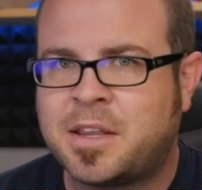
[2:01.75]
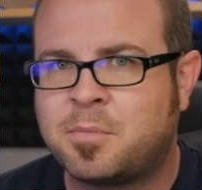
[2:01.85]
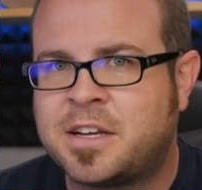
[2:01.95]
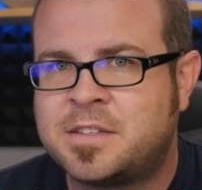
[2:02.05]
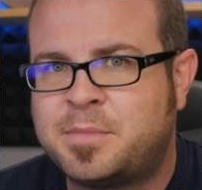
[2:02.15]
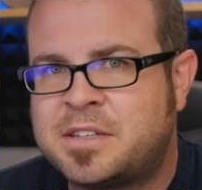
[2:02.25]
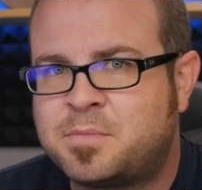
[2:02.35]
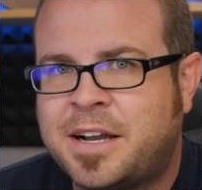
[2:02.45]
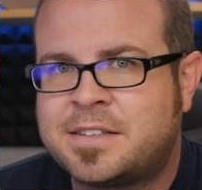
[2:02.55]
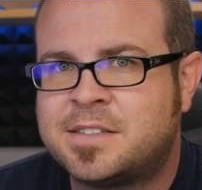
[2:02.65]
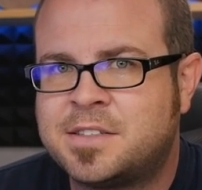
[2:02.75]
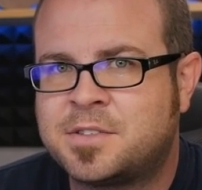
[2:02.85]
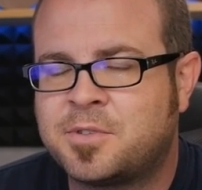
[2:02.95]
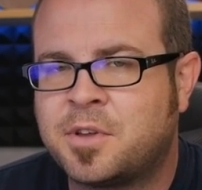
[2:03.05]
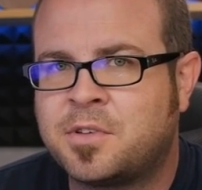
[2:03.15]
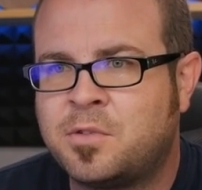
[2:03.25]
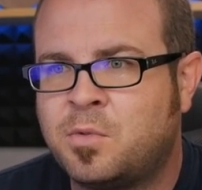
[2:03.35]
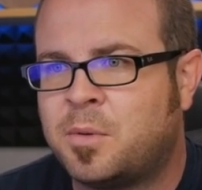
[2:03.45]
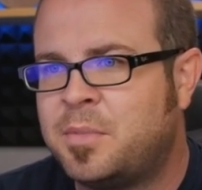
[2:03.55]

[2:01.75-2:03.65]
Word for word: by the best practices for those as well.